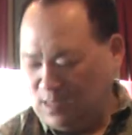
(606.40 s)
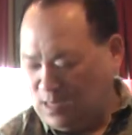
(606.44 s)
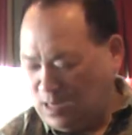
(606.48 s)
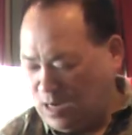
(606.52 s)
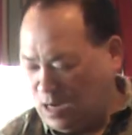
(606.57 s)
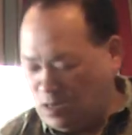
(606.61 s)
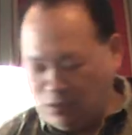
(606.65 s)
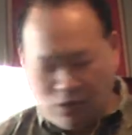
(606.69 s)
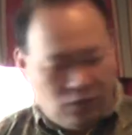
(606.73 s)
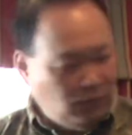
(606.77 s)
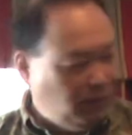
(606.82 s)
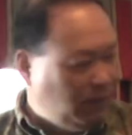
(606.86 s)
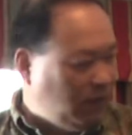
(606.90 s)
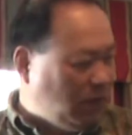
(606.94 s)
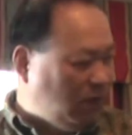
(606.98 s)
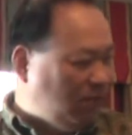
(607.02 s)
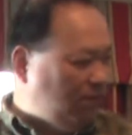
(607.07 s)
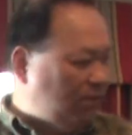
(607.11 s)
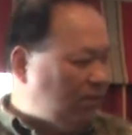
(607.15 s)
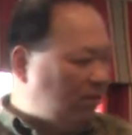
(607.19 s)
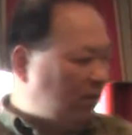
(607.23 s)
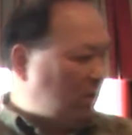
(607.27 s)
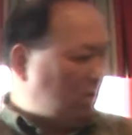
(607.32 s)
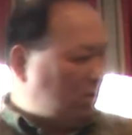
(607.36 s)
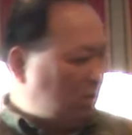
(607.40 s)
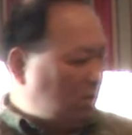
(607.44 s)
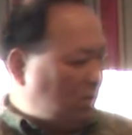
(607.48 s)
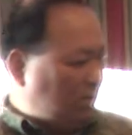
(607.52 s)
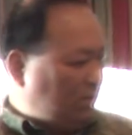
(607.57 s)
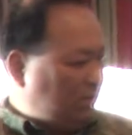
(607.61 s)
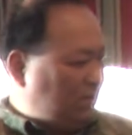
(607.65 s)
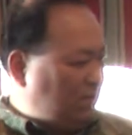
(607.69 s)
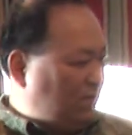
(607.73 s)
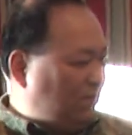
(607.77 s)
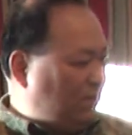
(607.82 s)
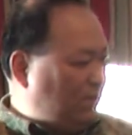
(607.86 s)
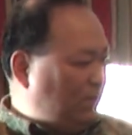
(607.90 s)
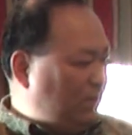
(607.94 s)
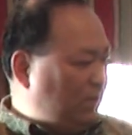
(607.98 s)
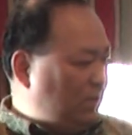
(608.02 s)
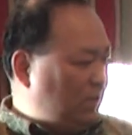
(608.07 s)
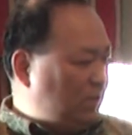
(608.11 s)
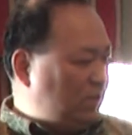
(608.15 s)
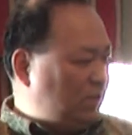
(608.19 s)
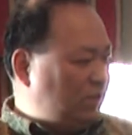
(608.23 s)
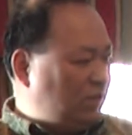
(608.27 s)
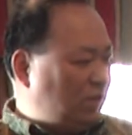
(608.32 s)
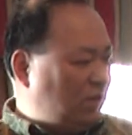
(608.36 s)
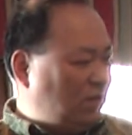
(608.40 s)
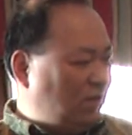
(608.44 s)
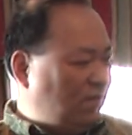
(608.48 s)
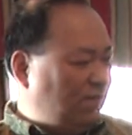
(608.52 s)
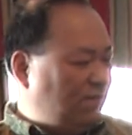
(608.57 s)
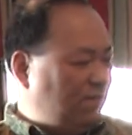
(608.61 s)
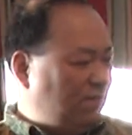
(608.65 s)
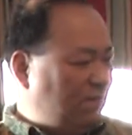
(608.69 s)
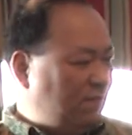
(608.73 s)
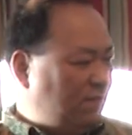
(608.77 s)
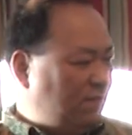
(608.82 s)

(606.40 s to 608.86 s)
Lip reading: How do we your computer just shut off.